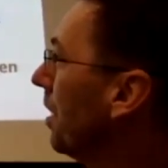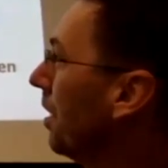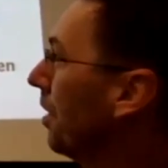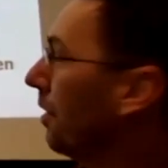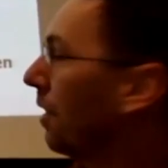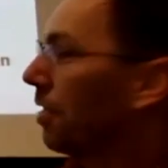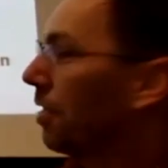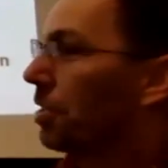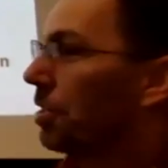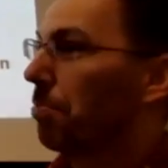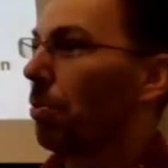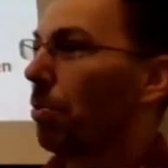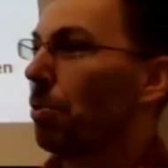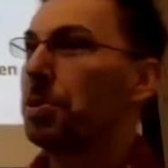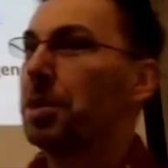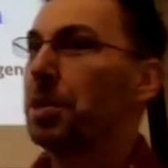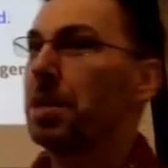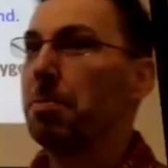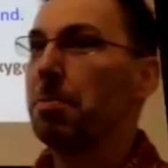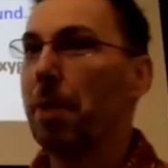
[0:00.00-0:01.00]
that is
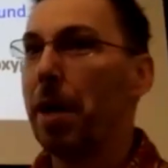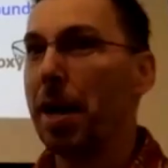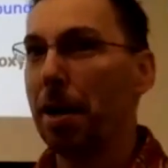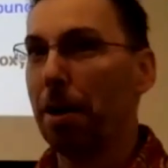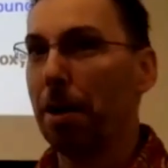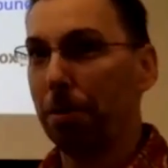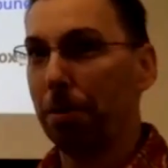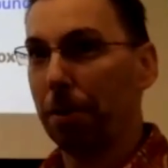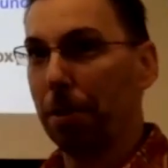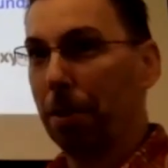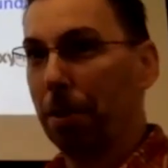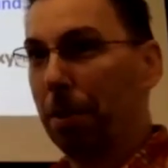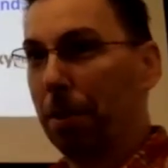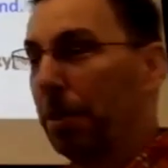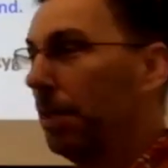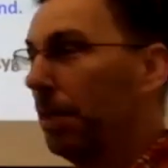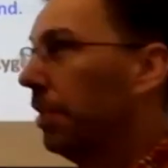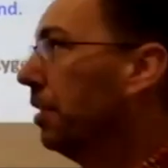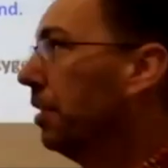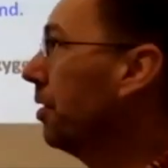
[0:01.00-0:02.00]
protein bound.
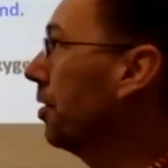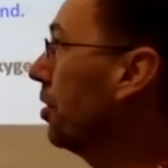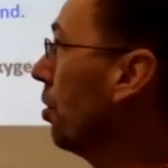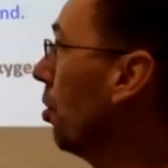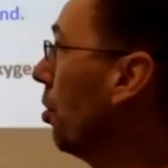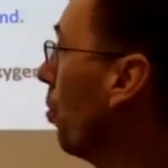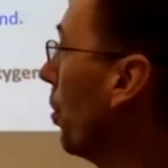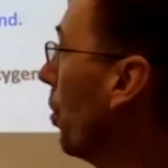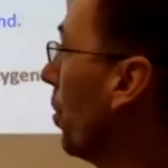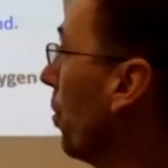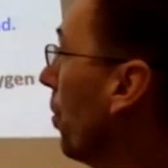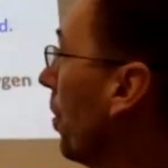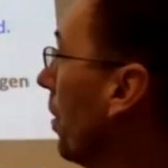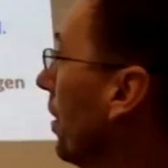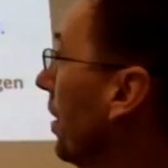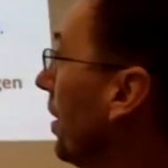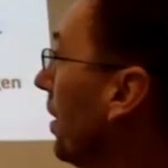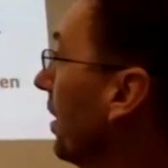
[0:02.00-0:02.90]
So we're